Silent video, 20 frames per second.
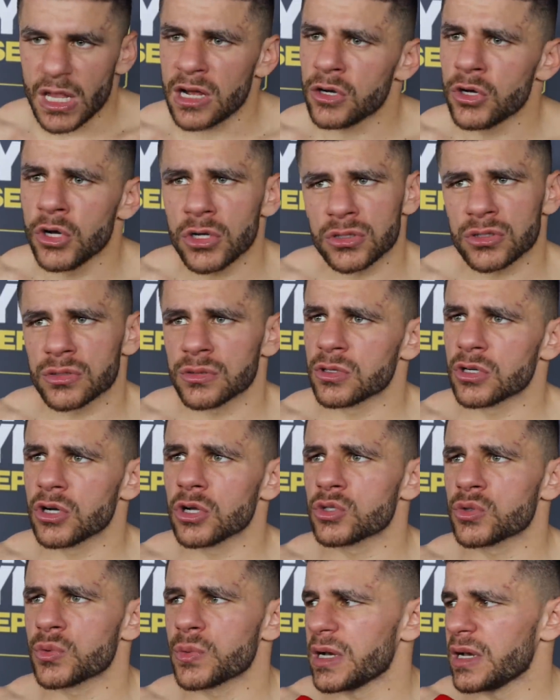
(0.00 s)
Not
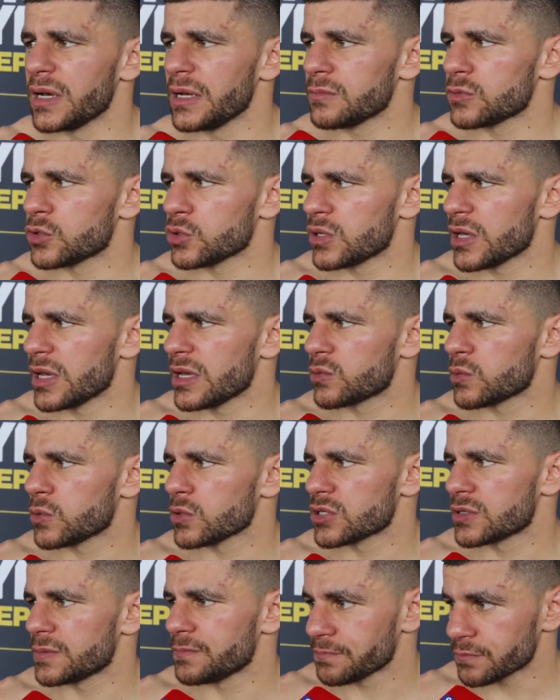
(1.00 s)
really. Today it
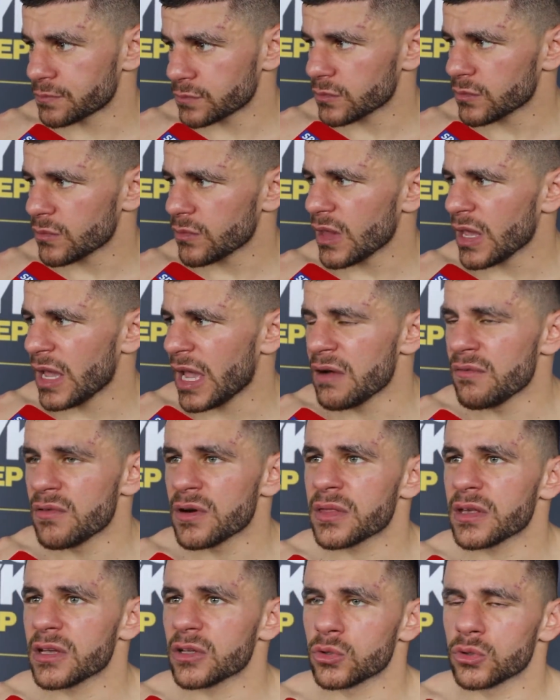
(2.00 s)
was
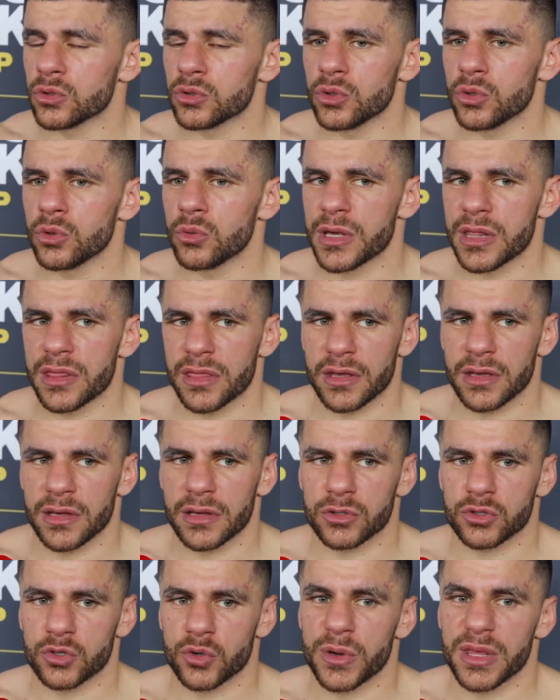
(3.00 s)
everything to do with
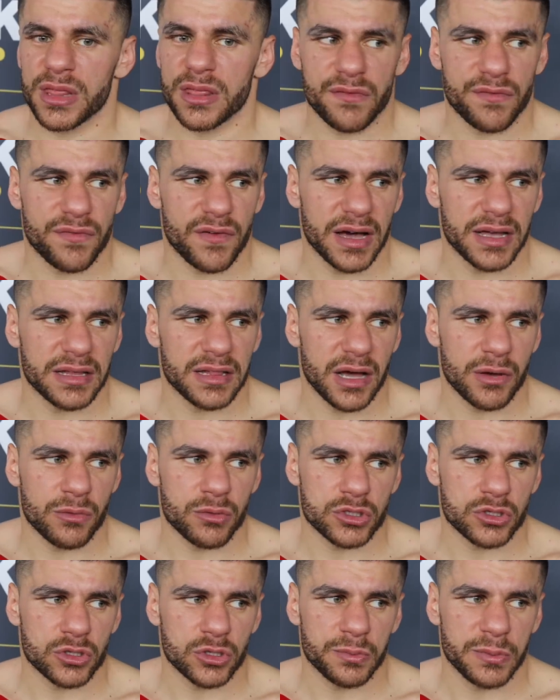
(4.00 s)
to win the fight. I
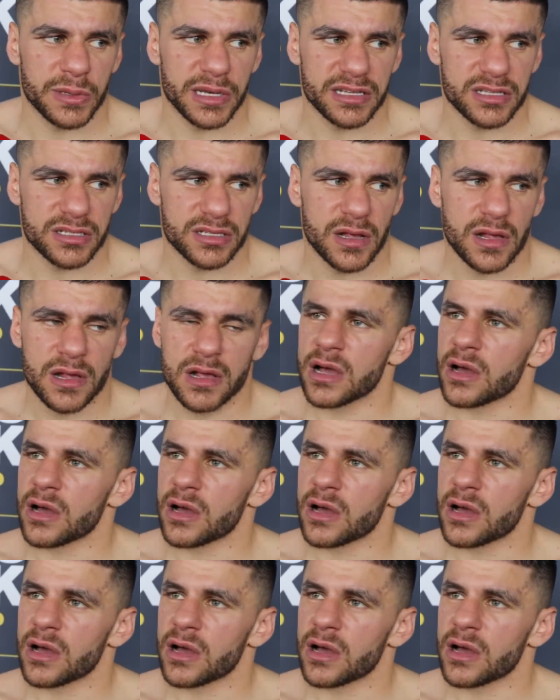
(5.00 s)
was not pleased.